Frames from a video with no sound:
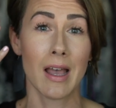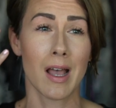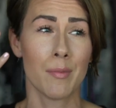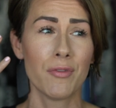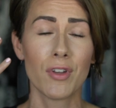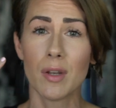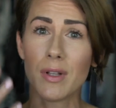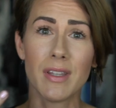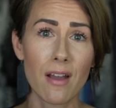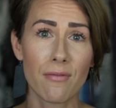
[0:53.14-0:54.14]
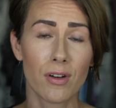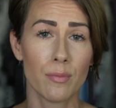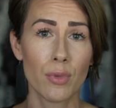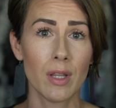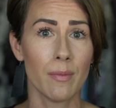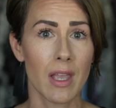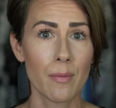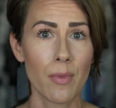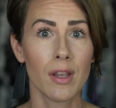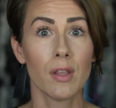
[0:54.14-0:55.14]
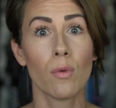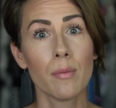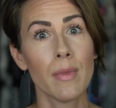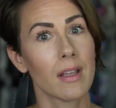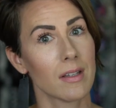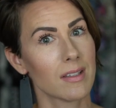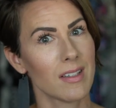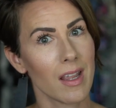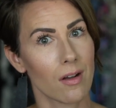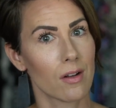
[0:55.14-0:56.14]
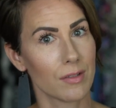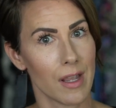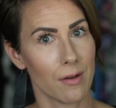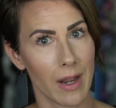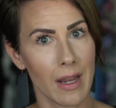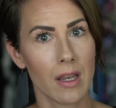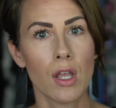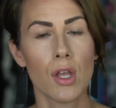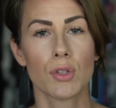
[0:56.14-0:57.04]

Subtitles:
If you're going to put the effort in putting makeup on, you want to make it stay all day, right?